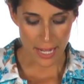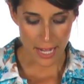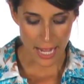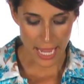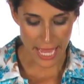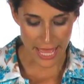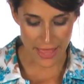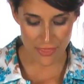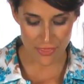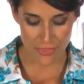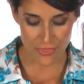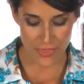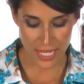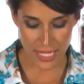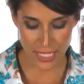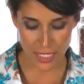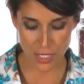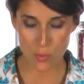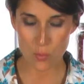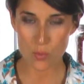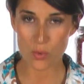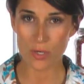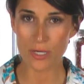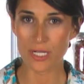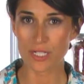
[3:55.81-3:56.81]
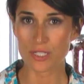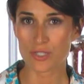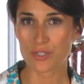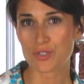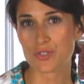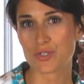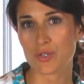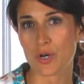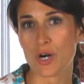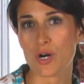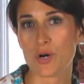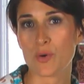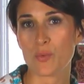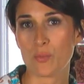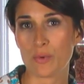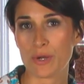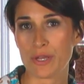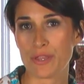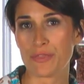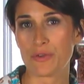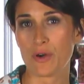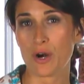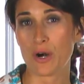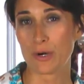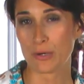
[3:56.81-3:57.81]
And then we're going to start
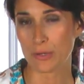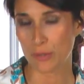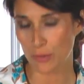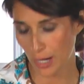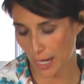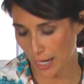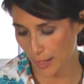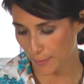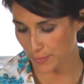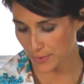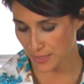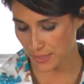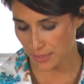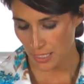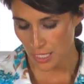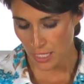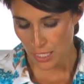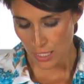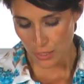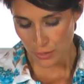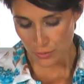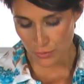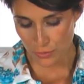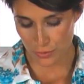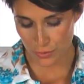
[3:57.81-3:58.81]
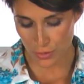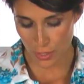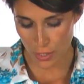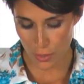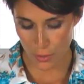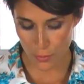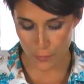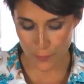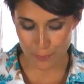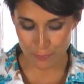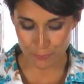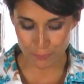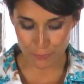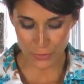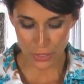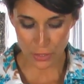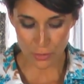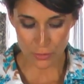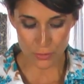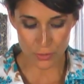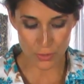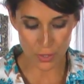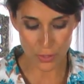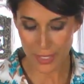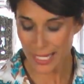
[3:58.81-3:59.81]
with our crepes. So
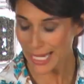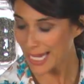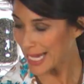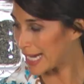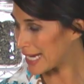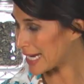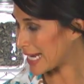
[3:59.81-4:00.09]
go ahead